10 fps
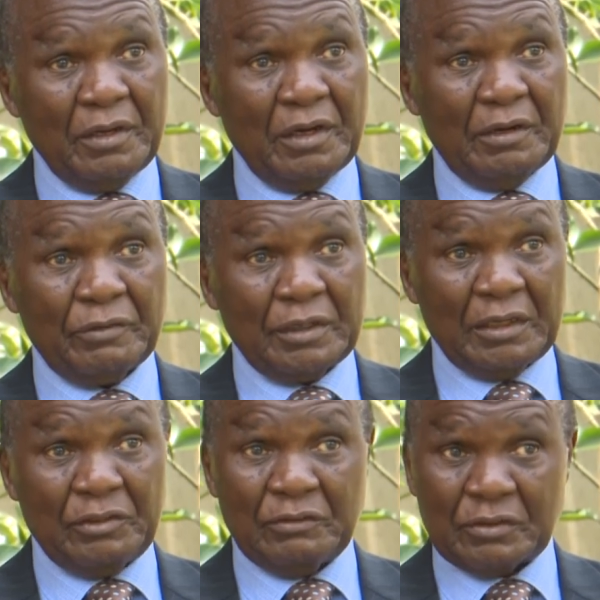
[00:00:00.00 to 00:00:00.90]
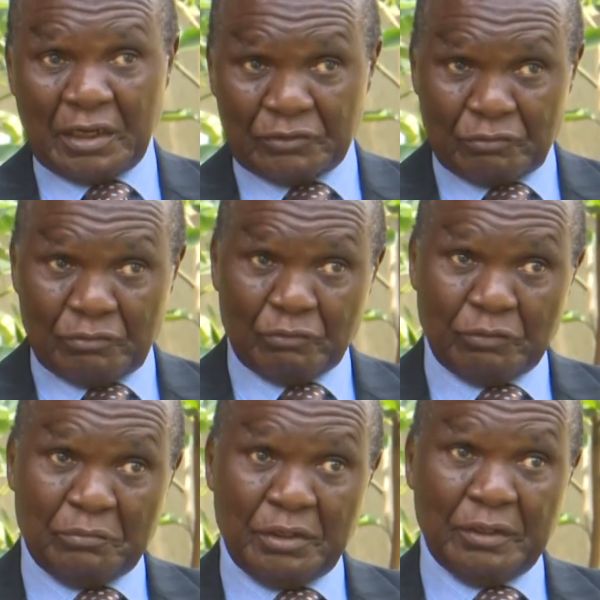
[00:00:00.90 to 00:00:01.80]
I've had discussions
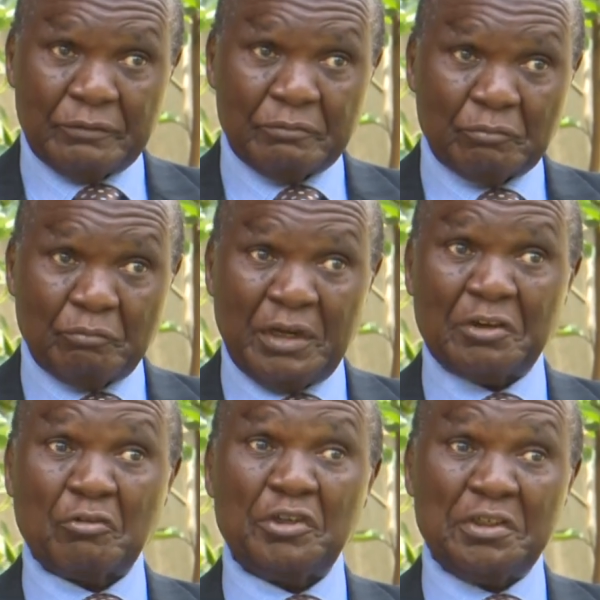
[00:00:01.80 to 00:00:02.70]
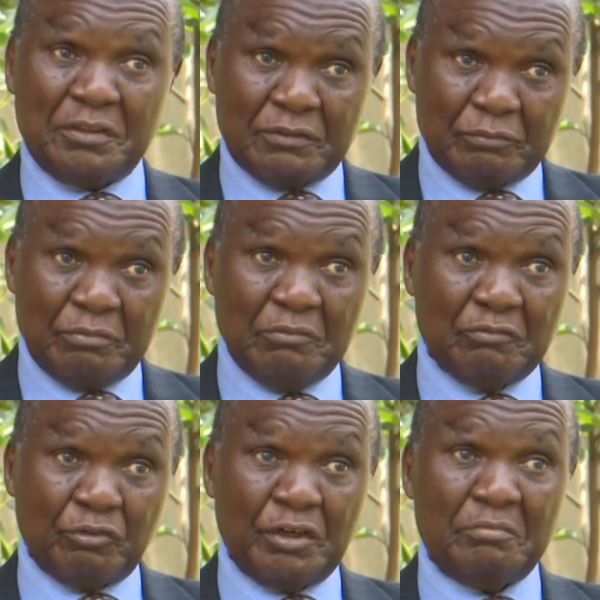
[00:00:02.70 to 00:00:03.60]
with many of my colleagues,
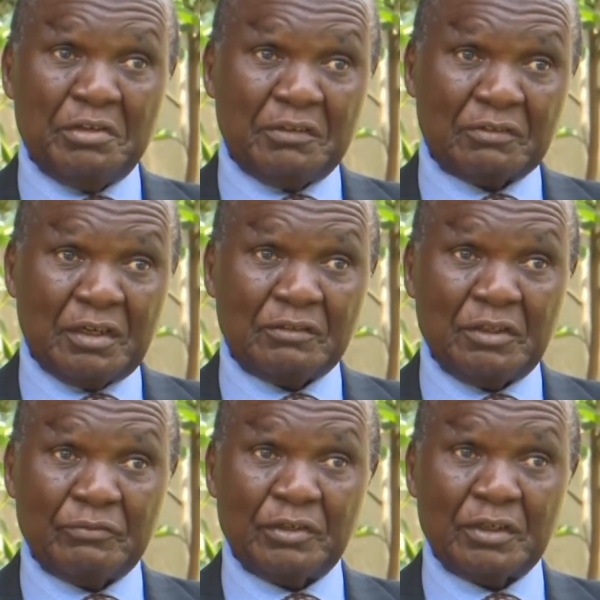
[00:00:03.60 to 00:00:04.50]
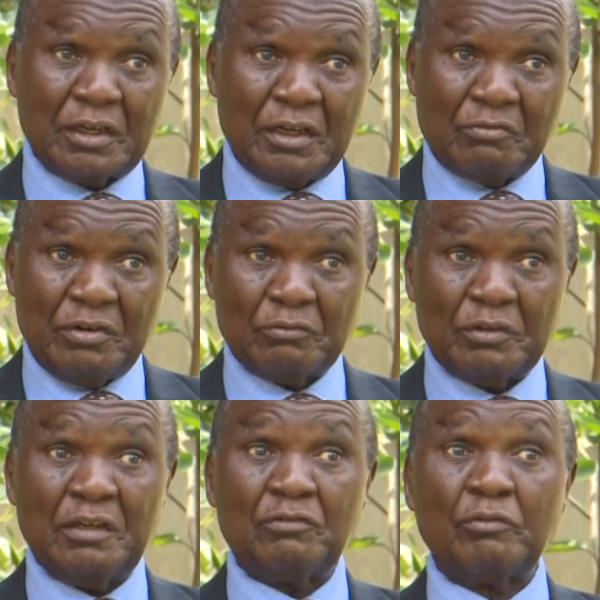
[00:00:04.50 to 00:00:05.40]
foreign ministers in different countries,
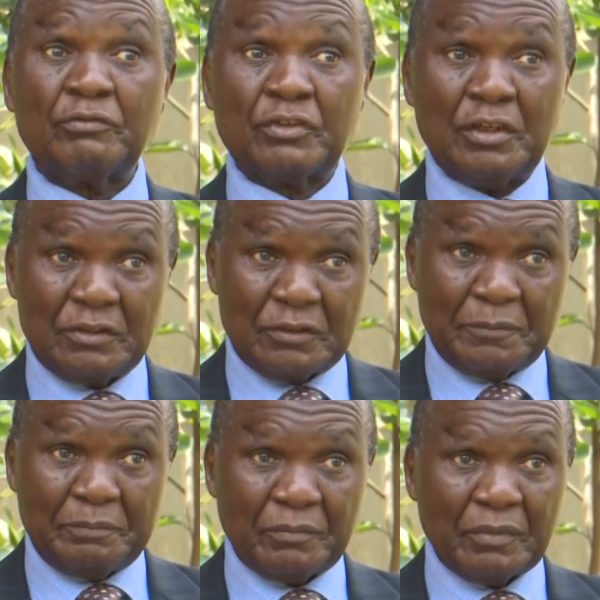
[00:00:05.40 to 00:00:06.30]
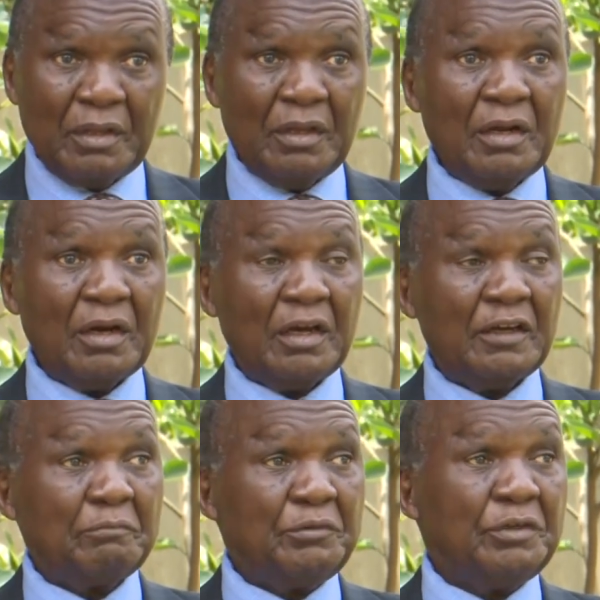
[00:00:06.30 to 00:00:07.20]
heads of state. I
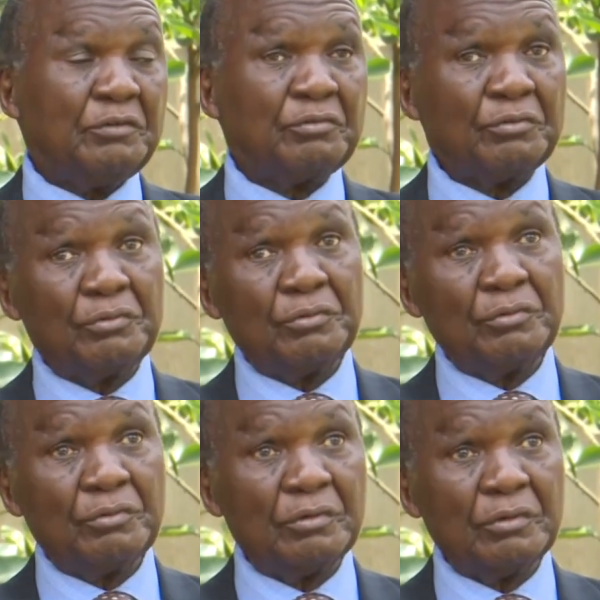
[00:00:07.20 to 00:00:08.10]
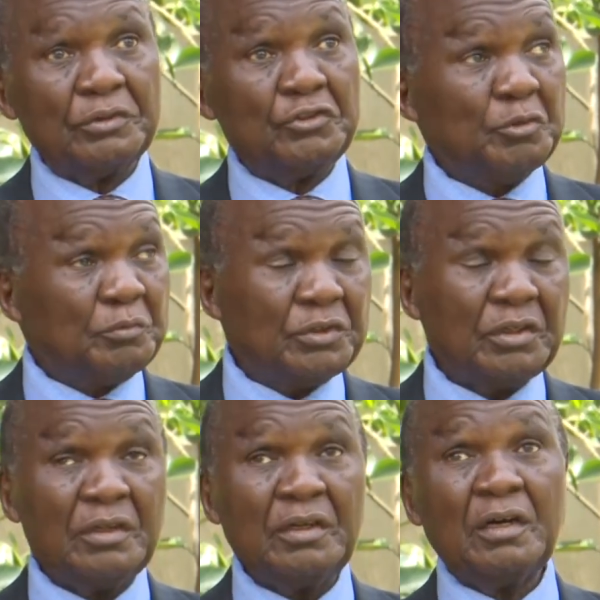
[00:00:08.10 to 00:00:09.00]
have been to Egypt,
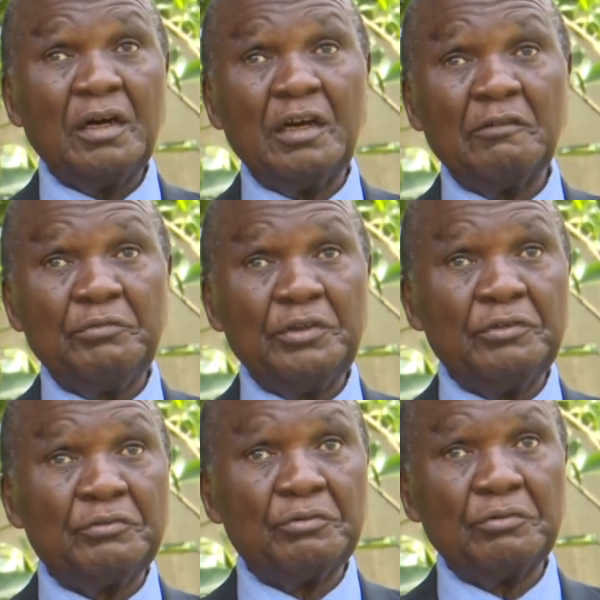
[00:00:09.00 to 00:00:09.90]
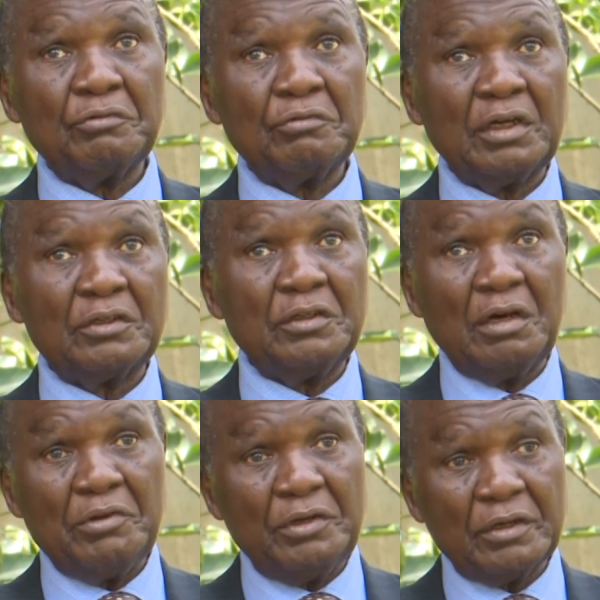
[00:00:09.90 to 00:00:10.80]
I have been to Latin
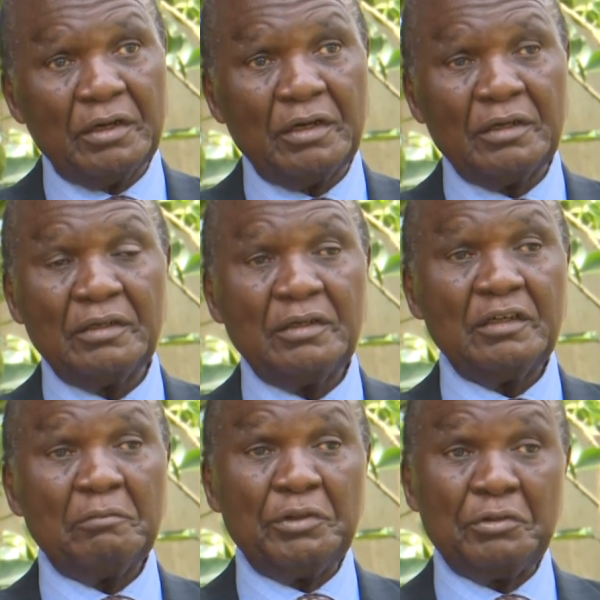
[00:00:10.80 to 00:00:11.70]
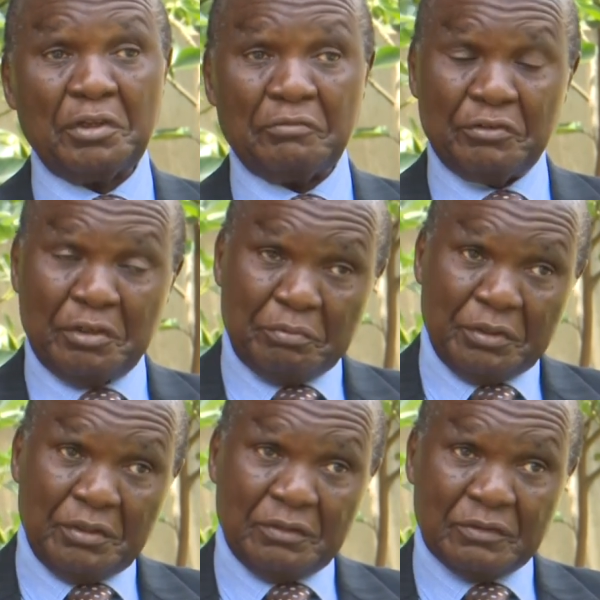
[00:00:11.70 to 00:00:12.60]
America, I've been to the
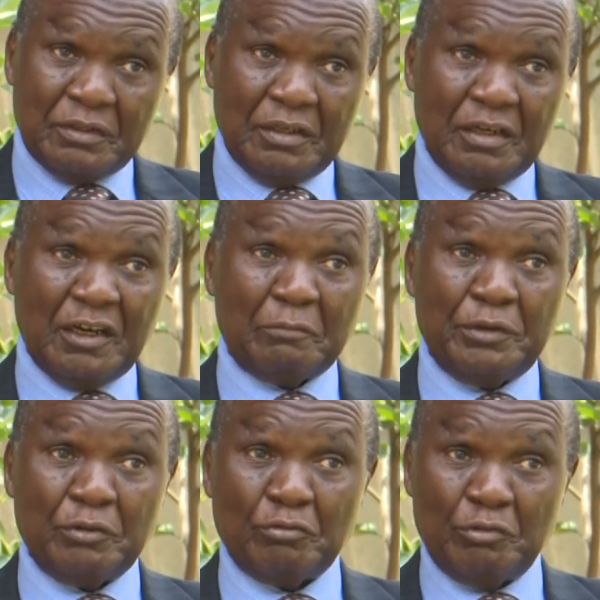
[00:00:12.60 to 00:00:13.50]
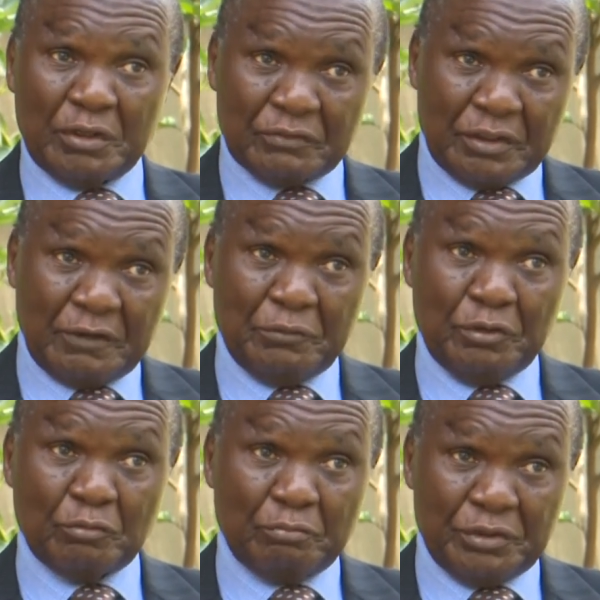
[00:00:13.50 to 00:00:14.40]
Philippines, I've been to USA, I've
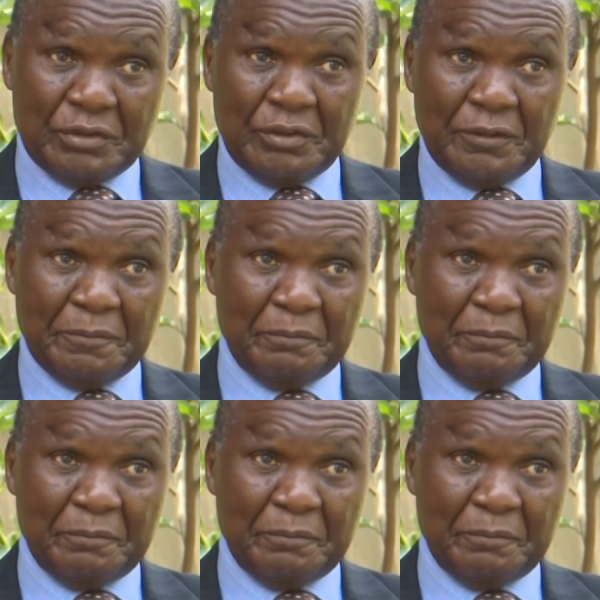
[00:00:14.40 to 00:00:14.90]
been to Britain.